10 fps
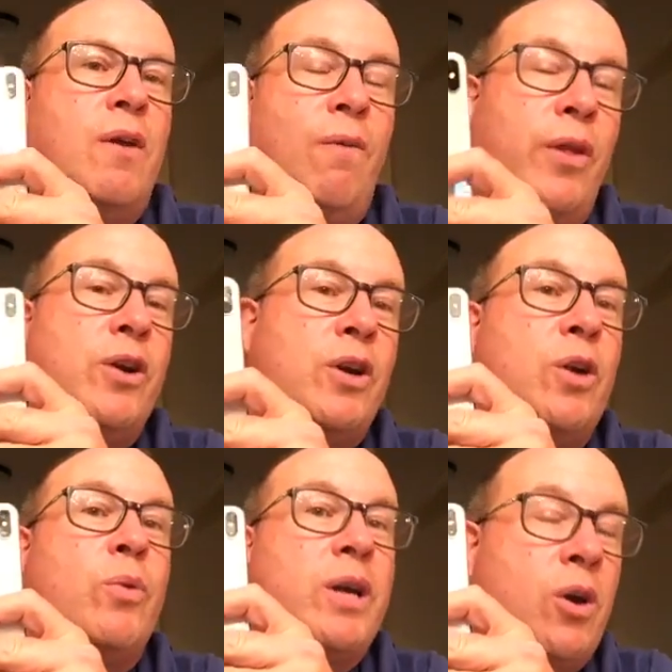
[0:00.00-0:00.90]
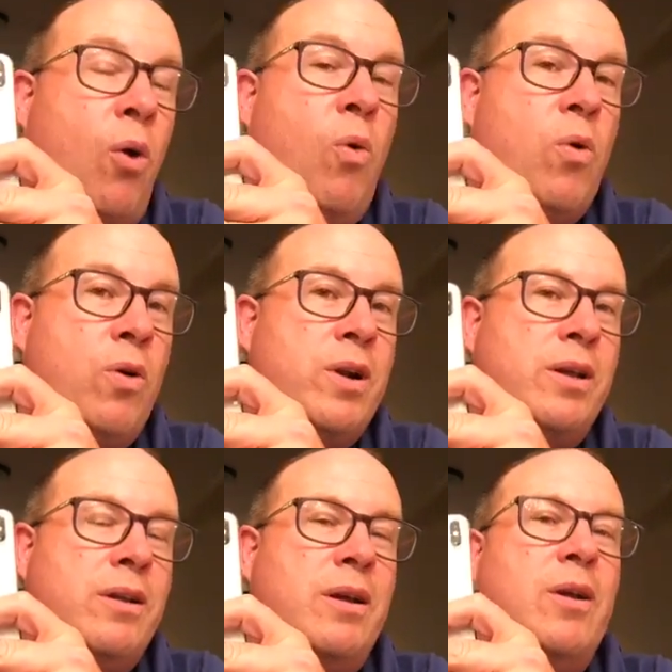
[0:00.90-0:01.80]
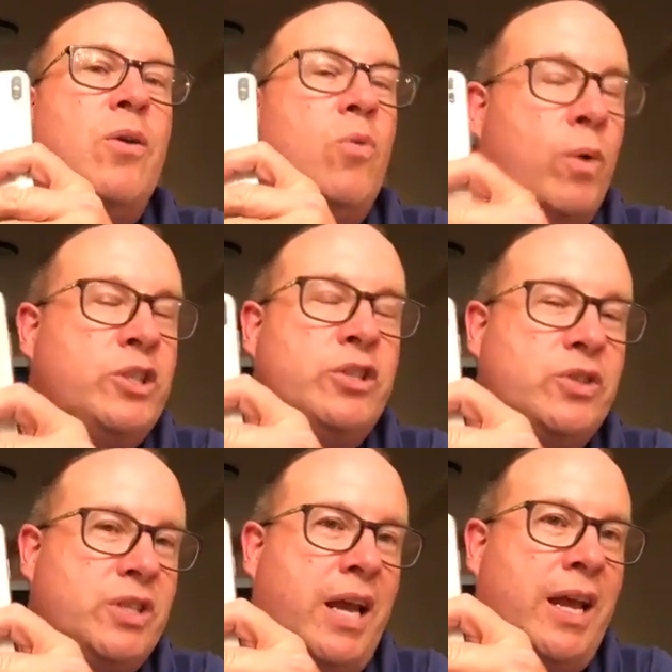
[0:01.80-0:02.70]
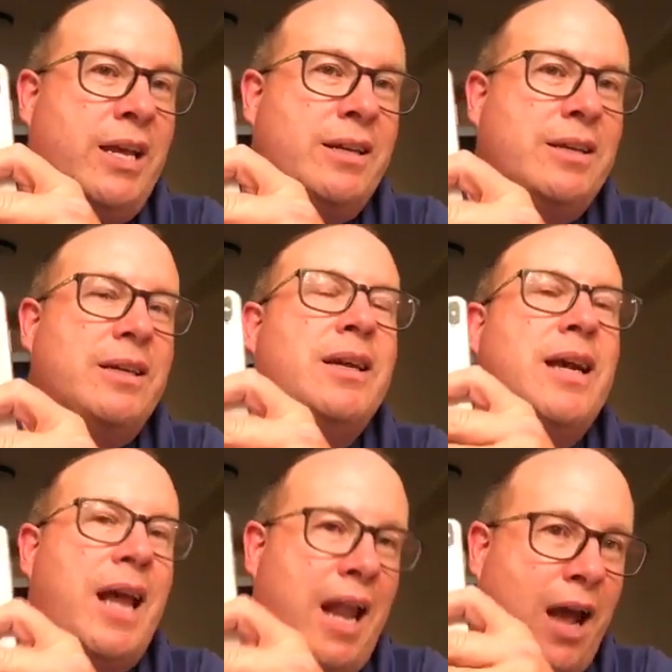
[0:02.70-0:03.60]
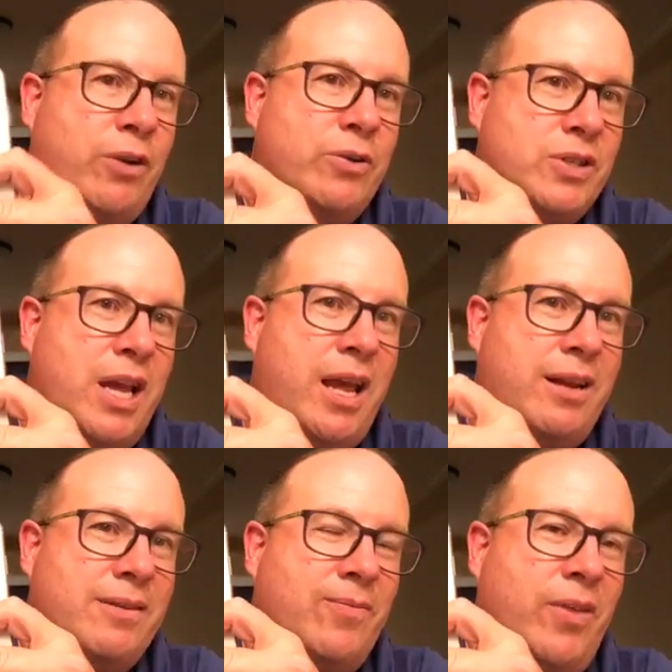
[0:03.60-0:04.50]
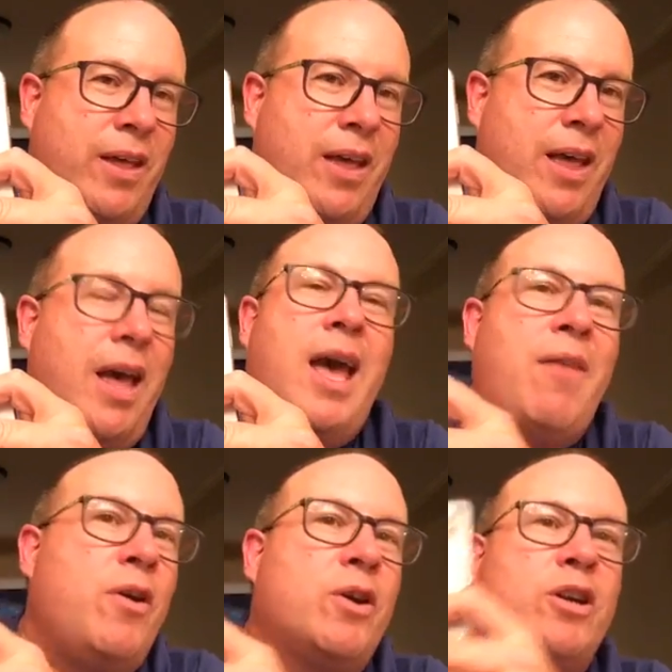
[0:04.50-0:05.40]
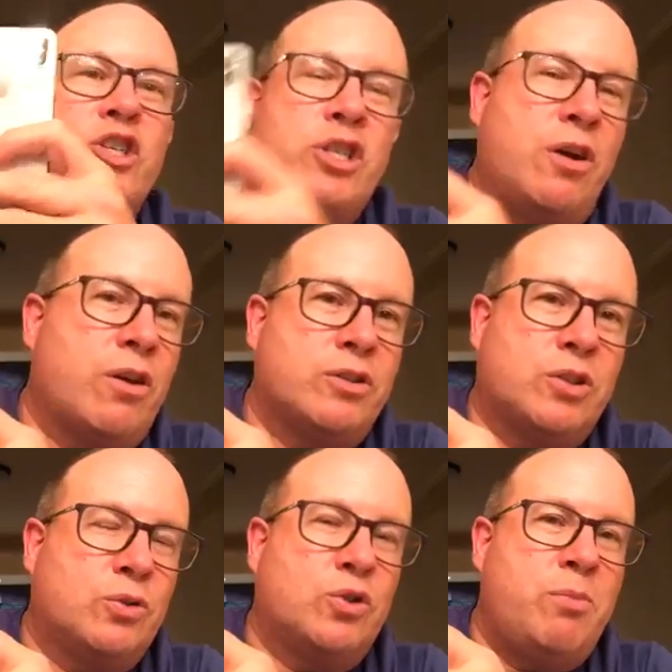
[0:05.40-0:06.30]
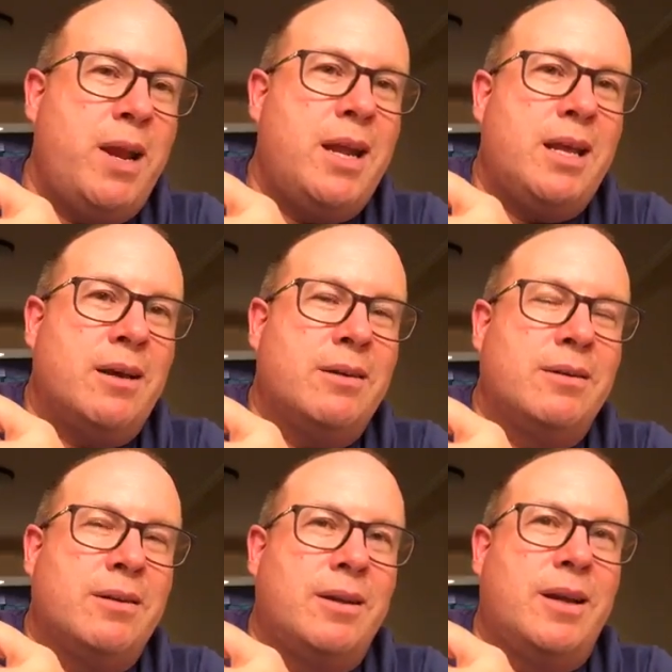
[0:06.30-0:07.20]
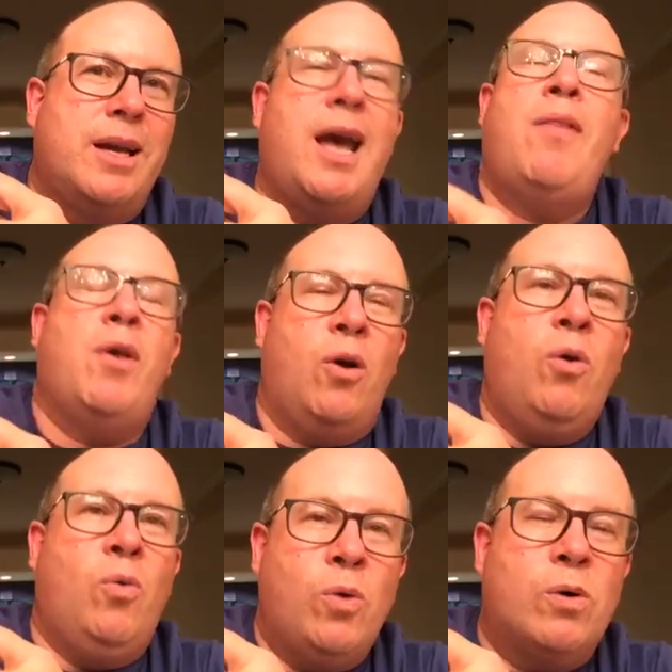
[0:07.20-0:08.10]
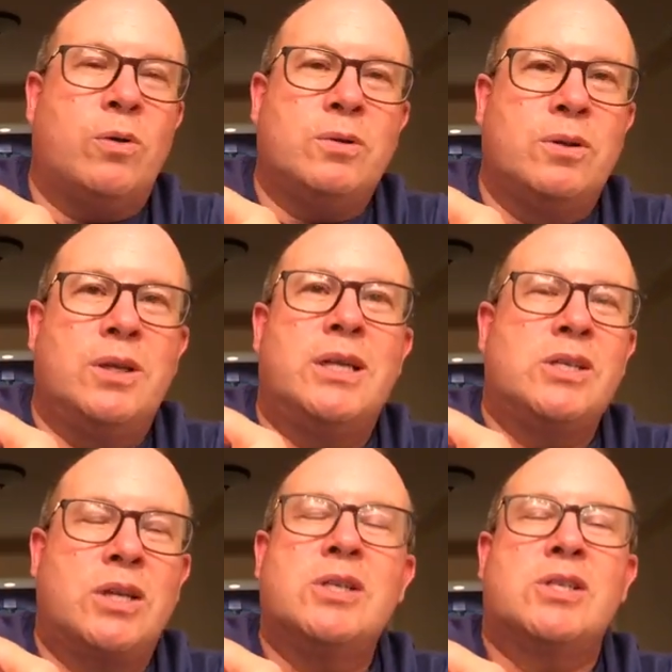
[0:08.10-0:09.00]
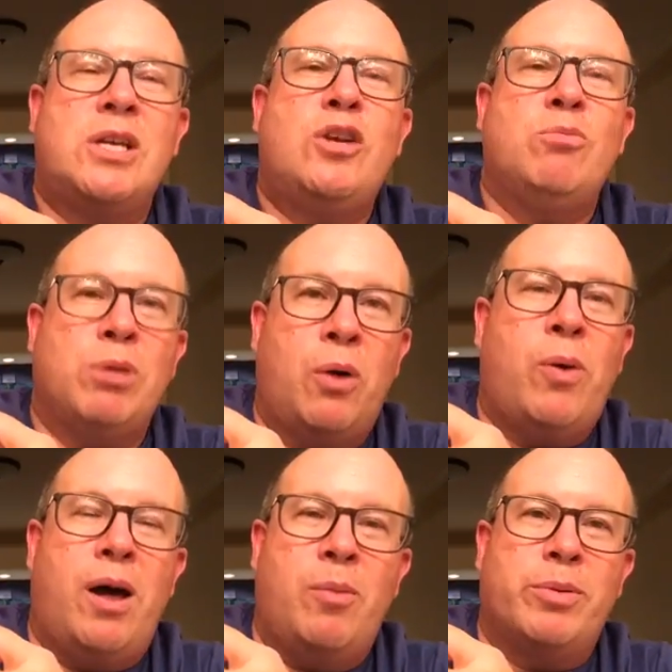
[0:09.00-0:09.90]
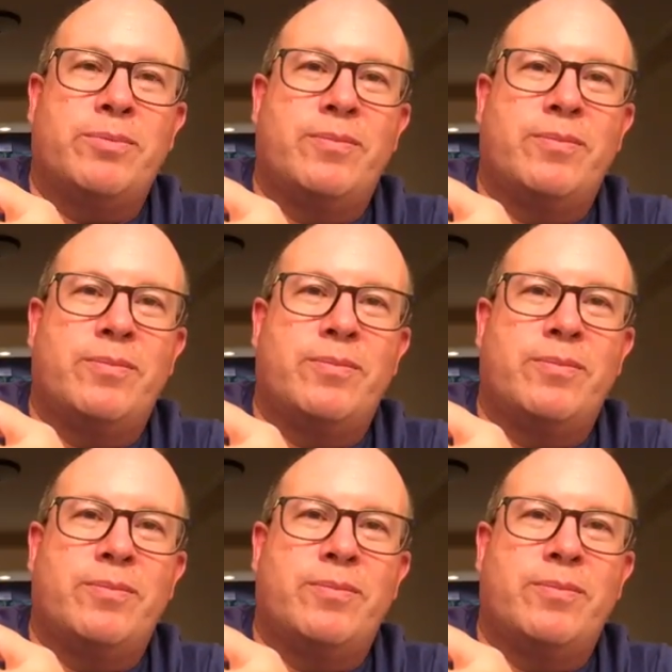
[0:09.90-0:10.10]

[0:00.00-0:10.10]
they're going to record what you say and how you say it. And they're going to share it on social media, and the whole world is going to see you blow up.